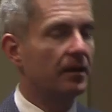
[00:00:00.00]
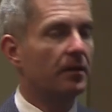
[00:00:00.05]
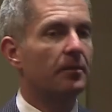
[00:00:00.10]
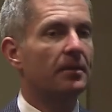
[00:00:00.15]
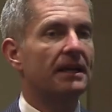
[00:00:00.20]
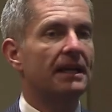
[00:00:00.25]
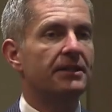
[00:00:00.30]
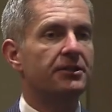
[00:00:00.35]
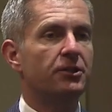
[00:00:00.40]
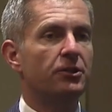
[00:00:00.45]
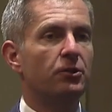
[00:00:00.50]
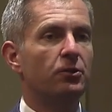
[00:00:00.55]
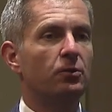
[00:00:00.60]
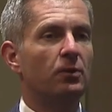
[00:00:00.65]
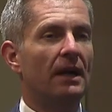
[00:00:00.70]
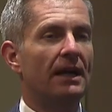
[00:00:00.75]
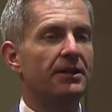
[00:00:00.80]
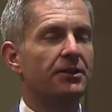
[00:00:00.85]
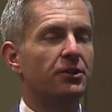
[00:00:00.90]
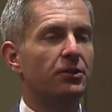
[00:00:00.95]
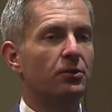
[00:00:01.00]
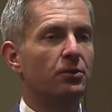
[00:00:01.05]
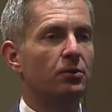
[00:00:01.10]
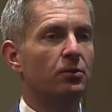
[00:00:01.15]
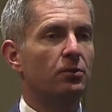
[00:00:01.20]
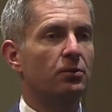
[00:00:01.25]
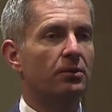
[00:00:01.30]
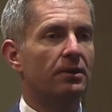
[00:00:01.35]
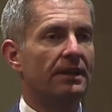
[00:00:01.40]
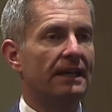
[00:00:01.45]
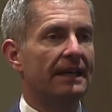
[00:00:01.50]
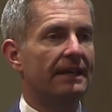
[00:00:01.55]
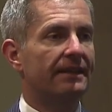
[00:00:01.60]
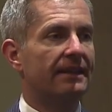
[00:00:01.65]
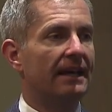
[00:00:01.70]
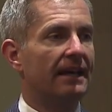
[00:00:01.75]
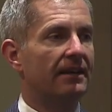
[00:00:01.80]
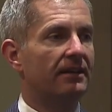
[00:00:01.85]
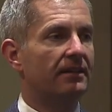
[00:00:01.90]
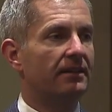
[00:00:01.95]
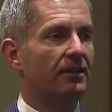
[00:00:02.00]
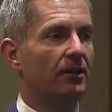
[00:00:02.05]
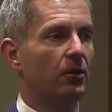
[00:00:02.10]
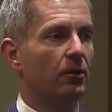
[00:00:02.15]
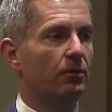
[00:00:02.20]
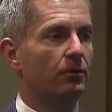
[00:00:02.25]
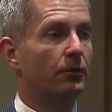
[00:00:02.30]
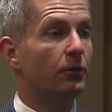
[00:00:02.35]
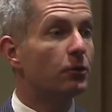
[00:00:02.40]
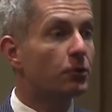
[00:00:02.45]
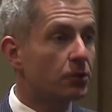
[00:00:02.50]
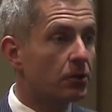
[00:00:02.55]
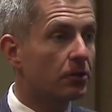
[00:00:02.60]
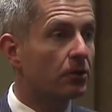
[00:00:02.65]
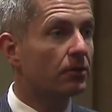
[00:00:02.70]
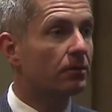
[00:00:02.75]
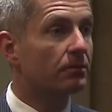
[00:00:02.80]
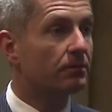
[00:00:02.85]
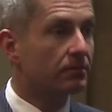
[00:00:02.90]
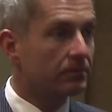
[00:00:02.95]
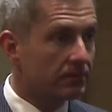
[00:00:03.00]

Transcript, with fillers: But I do, I do think that you know, future